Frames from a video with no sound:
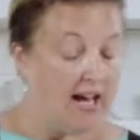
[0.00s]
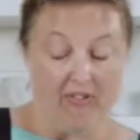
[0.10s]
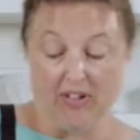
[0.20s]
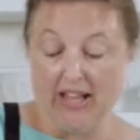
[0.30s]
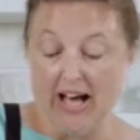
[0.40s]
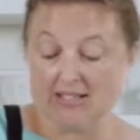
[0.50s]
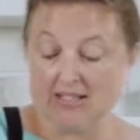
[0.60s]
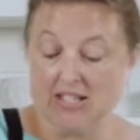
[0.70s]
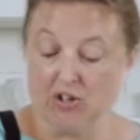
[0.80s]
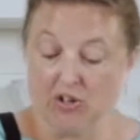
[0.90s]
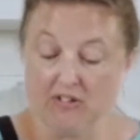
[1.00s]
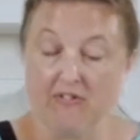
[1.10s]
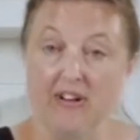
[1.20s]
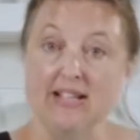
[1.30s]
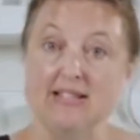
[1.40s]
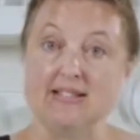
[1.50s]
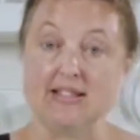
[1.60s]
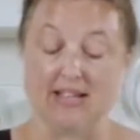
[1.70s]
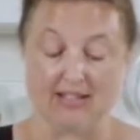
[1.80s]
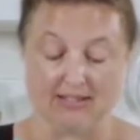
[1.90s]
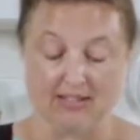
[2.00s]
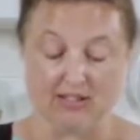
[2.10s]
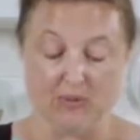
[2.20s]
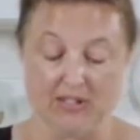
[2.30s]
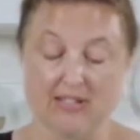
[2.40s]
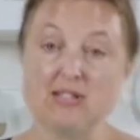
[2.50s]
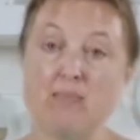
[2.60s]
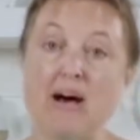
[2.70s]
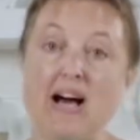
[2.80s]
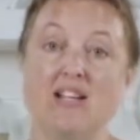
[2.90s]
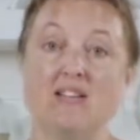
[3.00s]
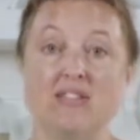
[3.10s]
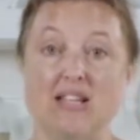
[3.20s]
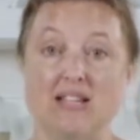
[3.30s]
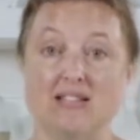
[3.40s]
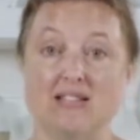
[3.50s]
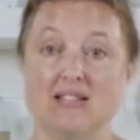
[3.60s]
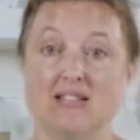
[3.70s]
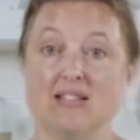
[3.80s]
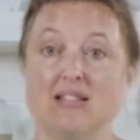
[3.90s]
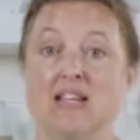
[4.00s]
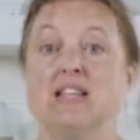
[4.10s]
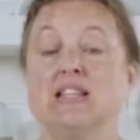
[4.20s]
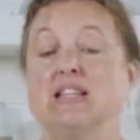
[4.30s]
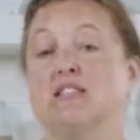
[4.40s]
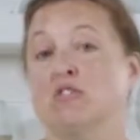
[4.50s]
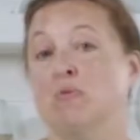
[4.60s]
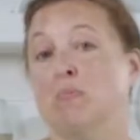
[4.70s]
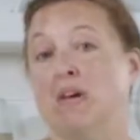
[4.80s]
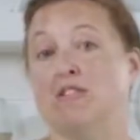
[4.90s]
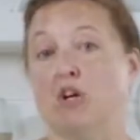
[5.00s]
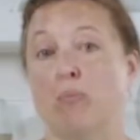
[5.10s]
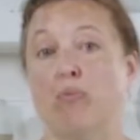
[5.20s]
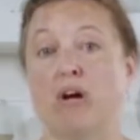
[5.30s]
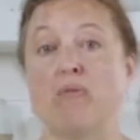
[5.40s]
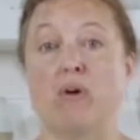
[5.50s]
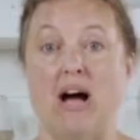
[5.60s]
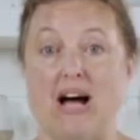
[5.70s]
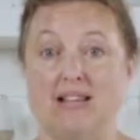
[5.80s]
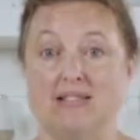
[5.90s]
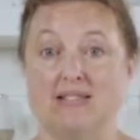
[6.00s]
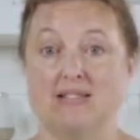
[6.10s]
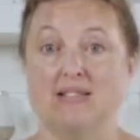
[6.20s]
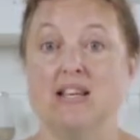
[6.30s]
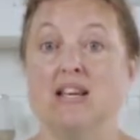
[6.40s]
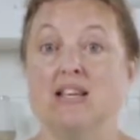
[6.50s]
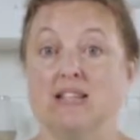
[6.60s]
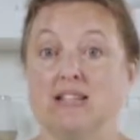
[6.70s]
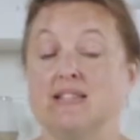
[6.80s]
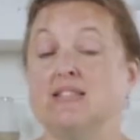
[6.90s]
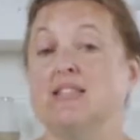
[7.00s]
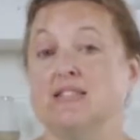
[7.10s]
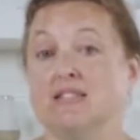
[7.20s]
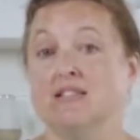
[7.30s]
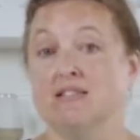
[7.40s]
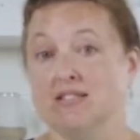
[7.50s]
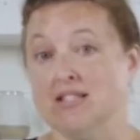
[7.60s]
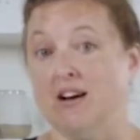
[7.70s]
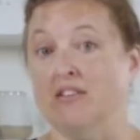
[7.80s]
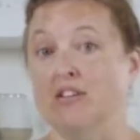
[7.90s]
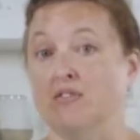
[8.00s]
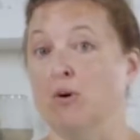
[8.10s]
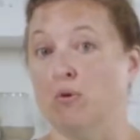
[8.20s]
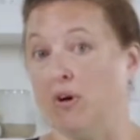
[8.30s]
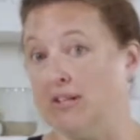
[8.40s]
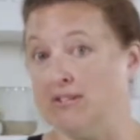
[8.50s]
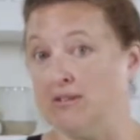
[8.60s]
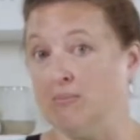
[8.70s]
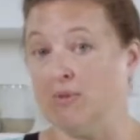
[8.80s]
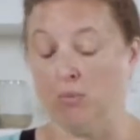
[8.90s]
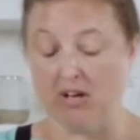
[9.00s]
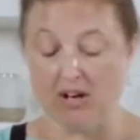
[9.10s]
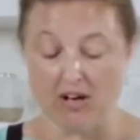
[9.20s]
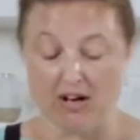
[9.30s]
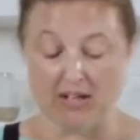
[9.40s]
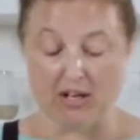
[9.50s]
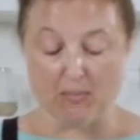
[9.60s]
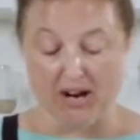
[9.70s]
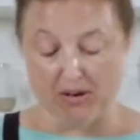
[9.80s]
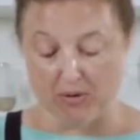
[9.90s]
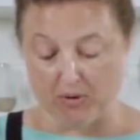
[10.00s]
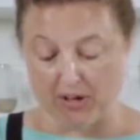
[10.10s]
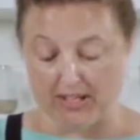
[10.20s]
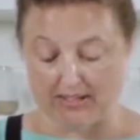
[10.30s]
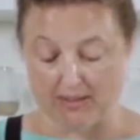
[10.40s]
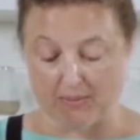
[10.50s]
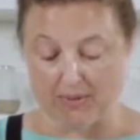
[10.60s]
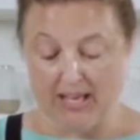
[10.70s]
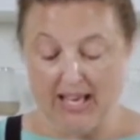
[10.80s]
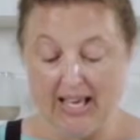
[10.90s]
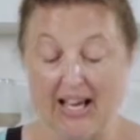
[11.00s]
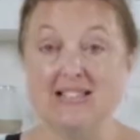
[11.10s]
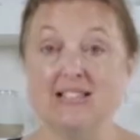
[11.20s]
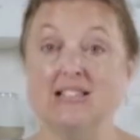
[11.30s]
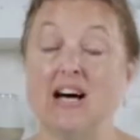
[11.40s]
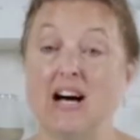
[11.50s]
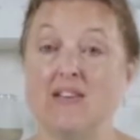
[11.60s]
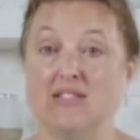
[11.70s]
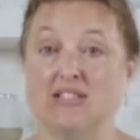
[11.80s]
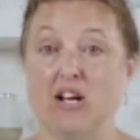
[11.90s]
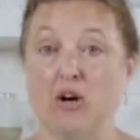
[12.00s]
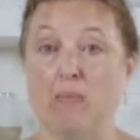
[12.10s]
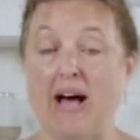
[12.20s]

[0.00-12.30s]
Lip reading: And the last thing you're going to find is this. And so this is a packet of yeast. Yeast is what makes our bread rise. Yeast is a single-celled living organism. We can call it a microorganism, and it's alive inside our